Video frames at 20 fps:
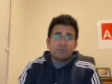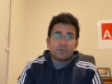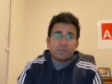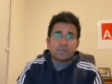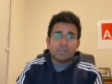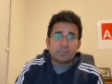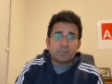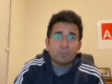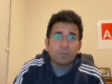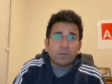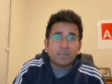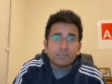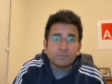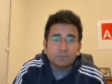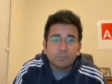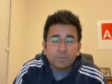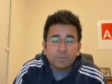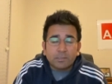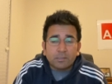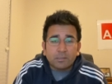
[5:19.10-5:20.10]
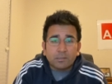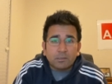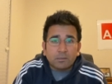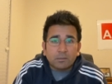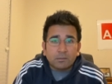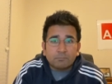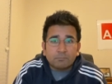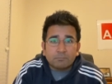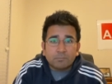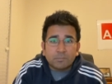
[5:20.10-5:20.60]
advice when
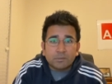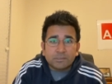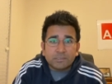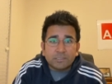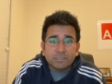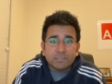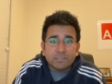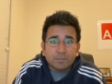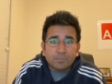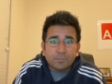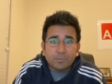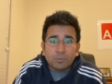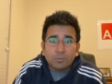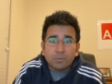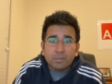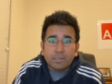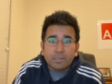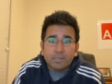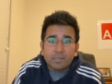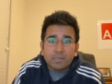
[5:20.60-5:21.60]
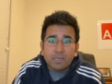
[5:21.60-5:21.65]
a senior pro like